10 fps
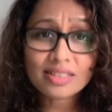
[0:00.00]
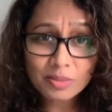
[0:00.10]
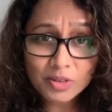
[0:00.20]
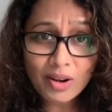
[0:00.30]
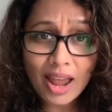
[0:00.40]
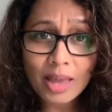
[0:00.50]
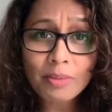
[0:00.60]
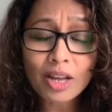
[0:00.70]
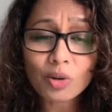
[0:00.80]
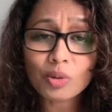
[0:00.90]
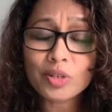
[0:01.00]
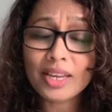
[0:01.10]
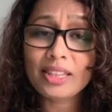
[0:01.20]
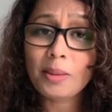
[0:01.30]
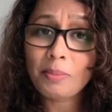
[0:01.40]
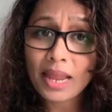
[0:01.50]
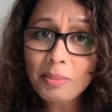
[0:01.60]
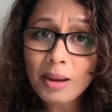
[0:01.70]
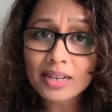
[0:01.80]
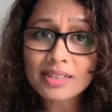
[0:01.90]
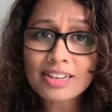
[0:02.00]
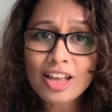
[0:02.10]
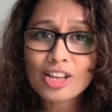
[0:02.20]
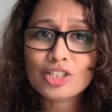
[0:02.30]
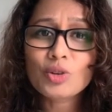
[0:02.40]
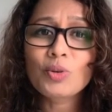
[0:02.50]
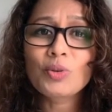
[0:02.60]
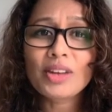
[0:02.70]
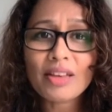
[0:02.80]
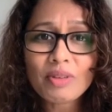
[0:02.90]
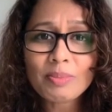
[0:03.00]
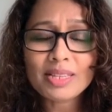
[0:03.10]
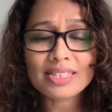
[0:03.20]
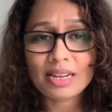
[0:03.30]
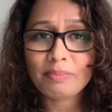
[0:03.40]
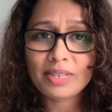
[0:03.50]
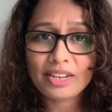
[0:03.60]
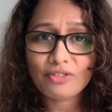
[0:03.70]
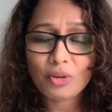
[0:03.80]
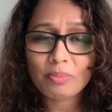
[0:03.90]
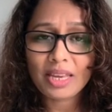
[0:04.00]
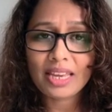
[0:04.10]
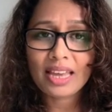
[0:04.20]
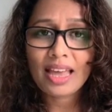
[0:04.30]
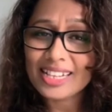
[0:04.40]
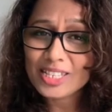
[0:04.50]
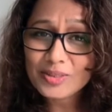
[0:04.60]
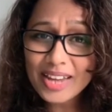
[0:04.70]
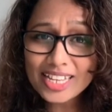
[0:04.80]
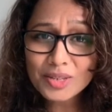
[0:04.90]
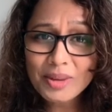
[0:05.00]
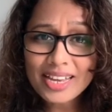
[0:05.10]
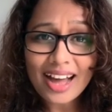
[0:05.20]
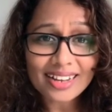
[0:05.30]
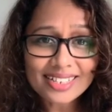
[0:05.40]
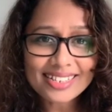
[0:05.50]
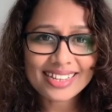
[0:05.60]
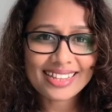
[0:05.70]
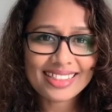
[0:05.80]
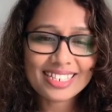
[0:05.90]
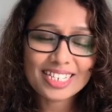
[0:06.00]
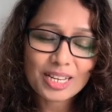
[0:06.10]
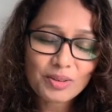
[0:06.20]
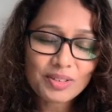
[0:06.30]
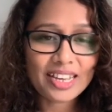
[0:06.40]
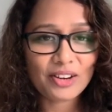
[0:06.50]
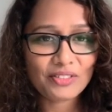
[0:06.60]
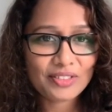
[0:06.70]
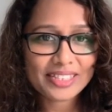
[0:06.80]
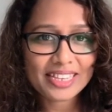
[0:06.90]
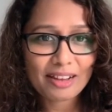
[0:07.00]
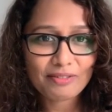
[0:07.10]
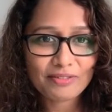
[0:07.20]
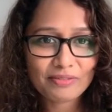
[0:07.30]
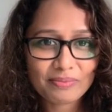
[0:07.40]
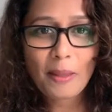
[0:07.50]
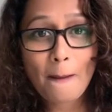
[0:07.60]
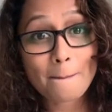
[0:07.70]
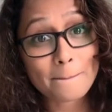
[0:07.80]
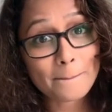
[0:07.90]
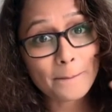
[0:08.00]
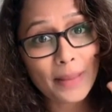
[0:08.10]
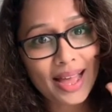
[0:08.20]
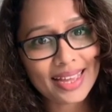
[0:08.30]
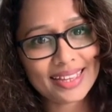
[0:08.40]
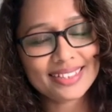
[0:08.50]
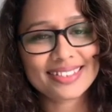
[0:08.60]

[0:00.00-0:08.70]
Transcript: subscribe and also hit the bell button so you never miss an update from me. I'll see you next week. Until then, take good care of yourself. Bye.